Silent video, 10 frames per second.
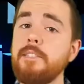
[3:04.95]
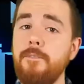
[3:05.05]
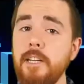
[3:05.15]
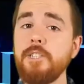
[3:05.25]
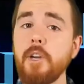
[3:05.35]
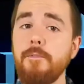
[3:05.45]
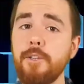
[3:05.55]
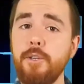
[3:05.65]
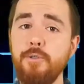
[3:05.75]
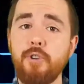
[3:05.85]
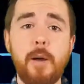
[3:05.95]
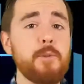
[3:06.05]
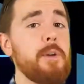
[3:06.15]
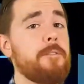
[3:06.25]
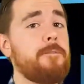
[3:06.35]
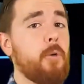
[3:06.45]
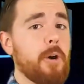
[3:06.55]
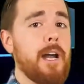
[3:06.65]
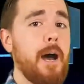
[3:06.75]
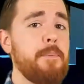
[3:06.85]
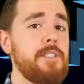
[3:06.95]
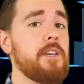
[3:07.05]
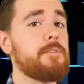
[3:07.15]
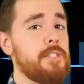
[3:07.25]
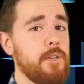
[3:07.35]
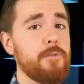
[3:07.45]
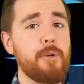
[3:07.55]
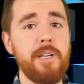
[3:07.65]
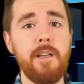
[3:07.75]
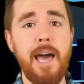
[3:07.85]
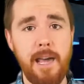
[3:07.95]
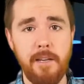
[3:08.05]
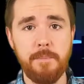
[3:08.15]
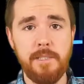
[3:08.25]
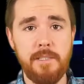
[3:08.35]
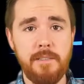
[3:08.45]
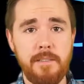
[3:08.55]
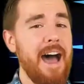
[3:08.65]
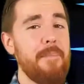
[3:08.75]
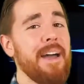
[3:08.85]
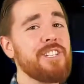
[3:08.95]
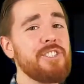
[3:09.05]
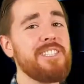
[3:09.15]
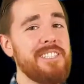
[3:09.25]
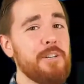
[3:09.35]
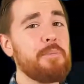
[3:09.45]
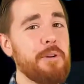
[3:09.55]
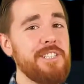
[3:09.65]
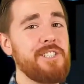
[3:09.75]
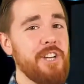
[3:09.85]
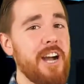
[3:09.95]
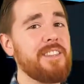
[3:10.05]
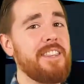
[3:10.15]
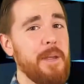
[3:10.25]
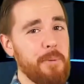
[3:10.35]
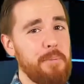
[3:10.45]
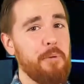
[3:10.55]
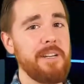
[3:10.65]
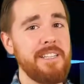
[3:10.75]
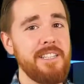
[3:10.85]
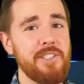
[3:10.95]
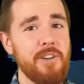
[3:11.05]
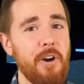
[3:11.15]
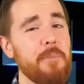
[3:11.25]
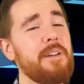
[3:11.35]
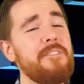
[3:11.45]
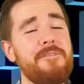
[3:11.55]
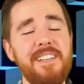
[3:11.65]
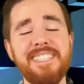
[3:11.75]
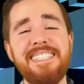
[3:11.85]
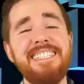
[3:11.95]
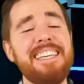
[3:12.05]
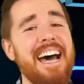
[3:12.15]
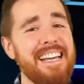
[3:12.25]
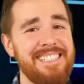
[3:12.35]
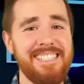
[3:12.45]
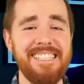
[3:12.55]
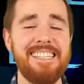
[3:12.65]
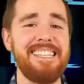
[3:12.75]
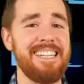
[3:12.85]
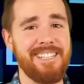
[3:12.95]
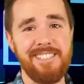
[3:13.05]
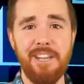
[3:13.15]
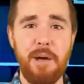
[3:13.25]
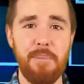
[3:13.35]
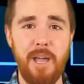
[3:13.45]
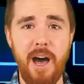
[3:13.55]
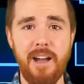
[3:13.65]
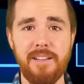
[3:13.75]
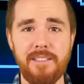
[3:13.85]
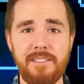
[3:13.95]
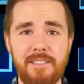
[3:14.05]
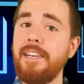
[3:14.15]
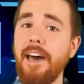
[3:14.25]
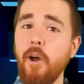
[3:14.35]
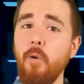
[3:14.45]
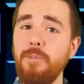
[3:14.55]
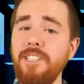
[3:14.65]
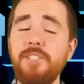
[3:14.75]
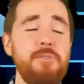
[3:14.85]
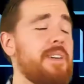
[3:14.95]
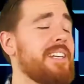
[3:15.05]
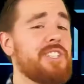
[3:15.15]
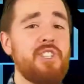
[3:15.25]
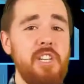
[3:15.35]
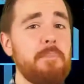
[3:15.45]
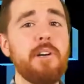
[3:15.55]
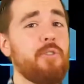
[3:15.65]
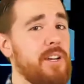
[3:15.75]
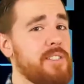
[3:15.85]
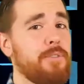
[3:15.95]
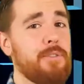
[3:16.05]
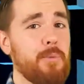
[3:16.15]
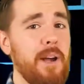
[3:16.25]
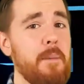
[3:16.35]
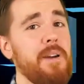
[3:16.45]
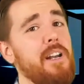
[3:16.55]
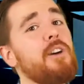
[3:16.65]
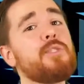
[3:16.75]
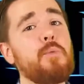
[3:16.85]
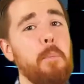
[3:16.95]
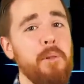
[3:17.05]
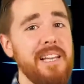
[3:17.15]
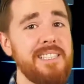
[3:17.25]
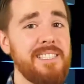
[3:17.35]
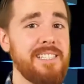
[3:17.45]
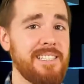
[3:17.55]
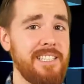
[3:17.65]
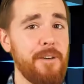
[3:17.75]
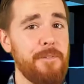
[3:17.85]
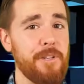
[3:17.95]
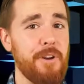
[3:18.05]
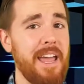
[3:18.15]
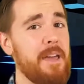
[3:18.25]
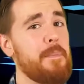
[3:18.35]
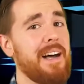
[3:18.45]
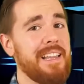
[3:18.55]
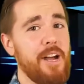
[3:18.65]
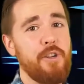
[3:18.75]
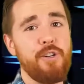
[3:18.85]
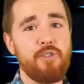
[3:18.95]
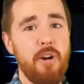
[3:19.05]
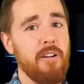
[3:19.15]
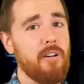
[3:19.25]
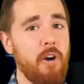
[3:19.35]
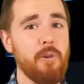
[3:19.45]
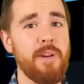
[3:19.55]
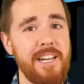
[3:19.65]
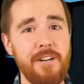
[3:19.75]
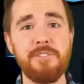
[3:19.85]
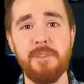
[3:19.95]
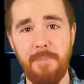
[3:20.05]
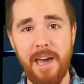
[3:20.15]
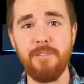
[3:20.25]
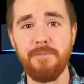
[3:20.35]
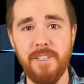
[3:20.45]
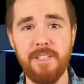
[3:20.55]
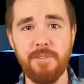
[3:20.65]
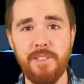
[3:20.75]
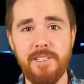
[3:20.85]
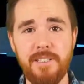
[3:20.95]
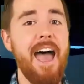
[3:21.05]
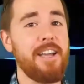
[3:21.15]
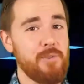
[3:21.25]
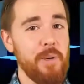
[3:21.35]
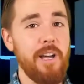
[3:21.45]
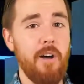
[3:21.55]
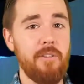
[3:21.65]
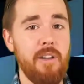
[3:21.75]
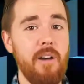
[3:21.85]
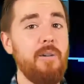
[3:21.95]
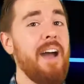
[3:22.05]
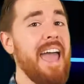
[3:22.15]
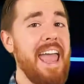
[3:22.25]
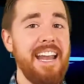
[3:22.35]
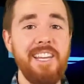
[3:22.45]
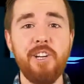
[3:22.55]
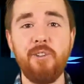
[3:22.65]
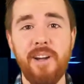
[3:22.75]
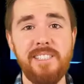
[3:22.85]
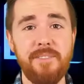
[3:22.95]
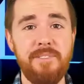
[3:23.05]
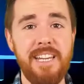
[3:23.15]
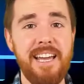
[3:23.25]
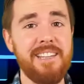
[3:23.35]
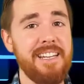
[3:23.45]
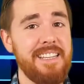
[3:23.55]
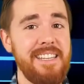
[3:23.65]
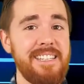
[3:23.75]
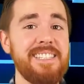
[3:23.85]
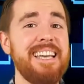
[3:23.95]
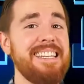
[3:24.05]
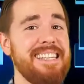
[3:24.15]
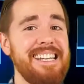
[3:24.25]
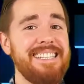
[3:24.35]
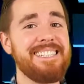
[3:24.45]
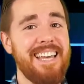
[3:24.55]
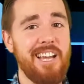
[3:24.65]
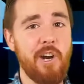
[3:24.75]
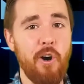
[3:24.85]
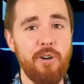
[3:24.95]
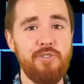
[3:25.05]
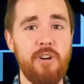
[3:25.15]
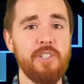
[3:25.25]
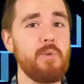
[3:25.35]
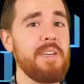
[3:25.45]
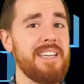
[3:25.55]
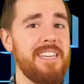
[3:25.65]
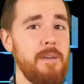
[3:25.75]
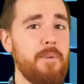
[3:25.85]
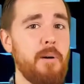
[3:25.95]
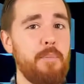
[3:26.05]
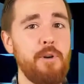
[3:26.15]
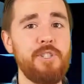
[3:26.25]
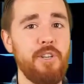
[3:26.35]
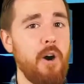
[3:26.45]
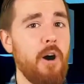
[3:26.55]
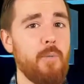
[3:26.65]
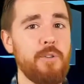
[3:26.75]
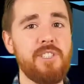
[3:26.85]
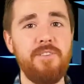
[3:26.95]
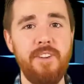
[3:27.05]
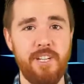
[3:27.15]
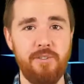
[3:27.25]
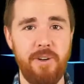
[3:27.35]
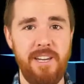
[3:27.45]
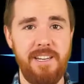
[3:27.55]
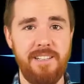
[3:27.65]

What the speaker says: To finish off the 2-drops, we have 4 copies of Silvergill Adept. I'm actually still pretty shocked that they reprinted this card, but it fits nicely in the Ixalan block. Not only do you get a cheap aggressive threat, but it also replaces itself in your hand by allowing you to draw a card when it enters the battlefield. As we all know, any aggressive deck like this needs that card draw so we can keep on pushing onwards to victory.